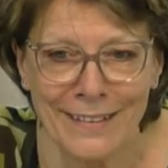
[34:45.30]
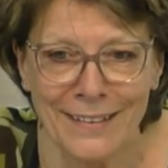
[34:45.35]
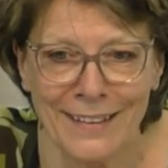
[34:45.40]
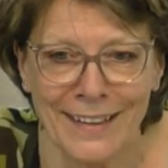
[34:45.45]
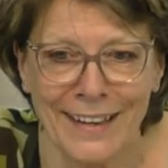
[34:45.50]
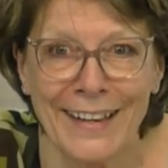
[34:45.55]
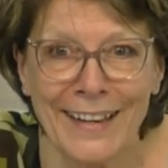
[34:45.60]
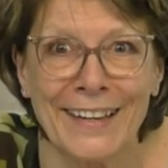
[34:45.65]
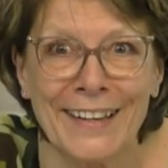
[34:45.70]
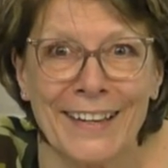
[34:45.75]

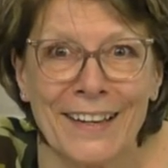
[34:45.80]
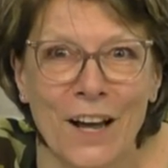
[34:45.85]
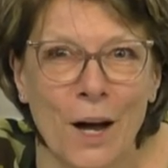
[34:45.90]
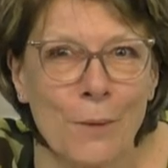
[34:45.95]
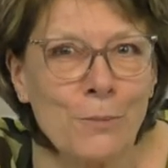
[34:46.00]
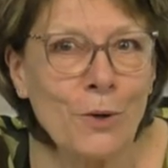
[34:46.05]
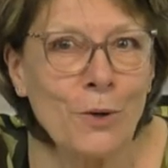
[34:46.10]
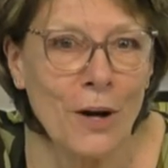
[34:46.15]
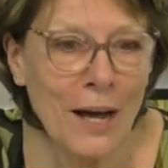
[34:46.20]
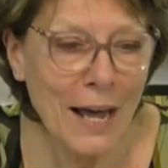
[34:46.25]
Hey,
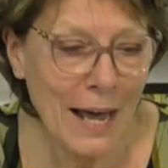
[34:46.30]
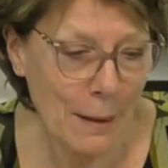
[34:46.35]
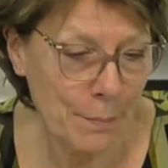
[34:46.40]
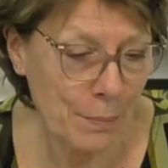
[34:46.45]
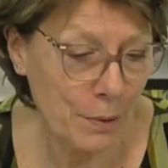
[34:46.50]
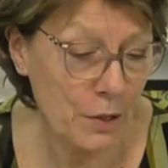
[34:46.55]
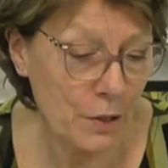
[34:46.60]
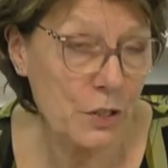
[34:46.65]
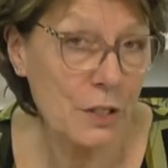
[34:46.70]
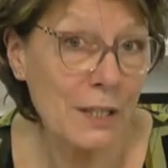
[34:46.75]
I'm not a hat
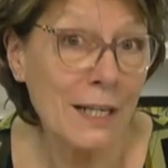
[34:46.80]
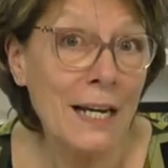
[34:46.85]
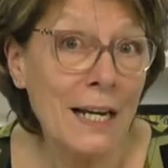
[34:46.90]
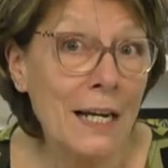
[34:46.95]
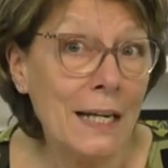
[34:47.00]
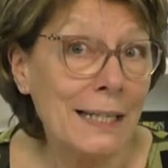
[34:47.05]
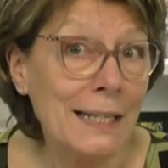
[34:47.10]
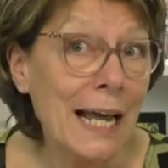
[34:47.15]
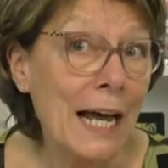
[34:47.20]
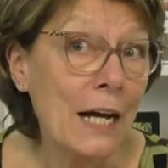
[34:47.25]
person.
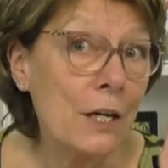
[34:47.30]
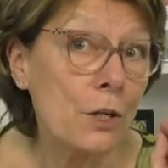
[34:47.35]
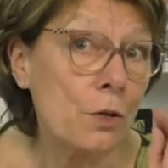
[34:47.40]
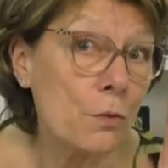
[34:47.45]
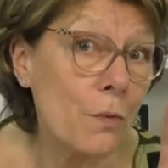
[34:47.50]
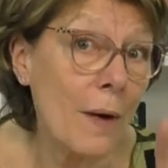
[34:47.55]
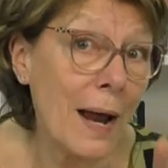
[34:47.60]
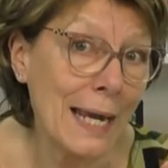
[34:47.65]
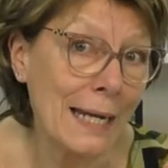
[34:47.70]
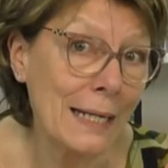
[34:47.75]
Now,
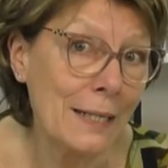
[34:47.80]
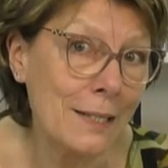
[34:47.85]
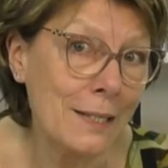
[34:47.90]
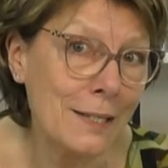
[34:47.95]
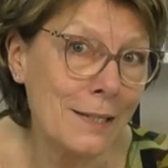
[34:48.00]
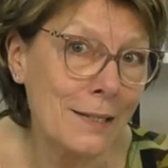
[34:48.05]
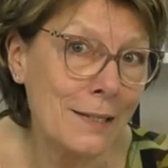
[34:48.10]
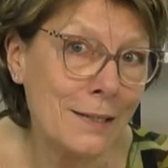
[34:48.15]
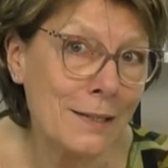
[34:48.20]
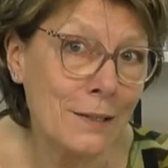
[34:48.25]

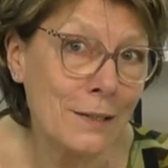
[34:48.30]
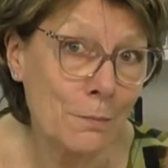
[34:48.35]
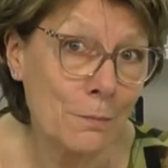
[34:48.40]
Grace,